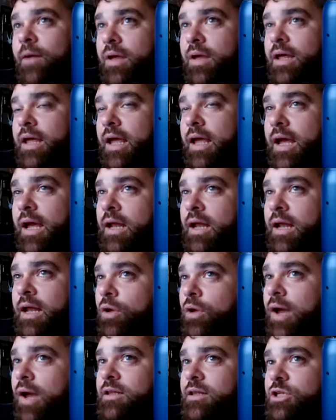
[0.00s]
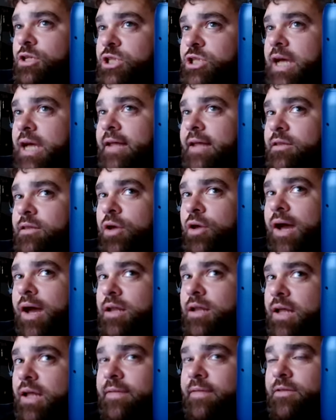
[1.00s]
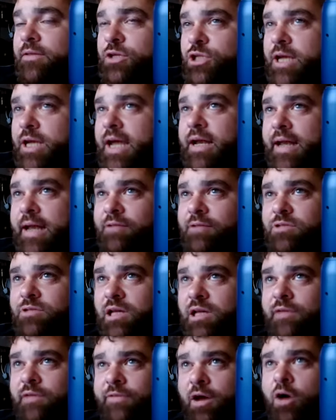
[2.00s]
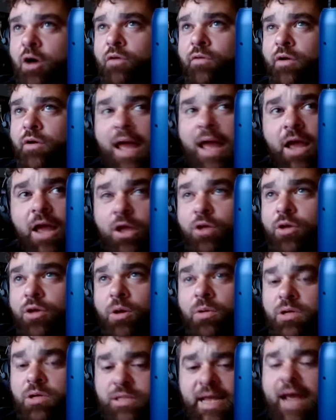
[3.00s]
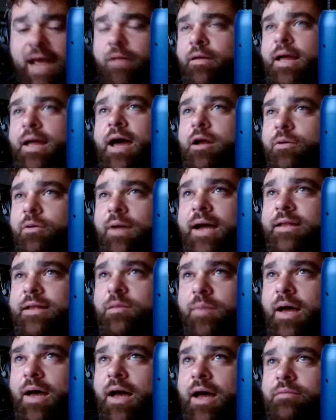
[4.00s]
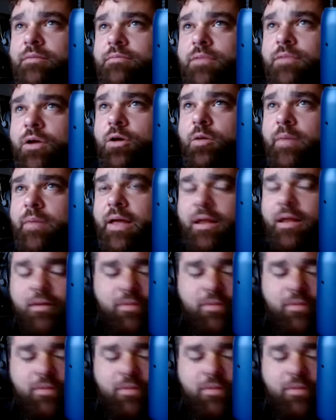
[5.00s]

weekend, and you got to get the shakedown stuff over. Yeah, now exactly. You know exactly how to ride the bike. You know what I mean?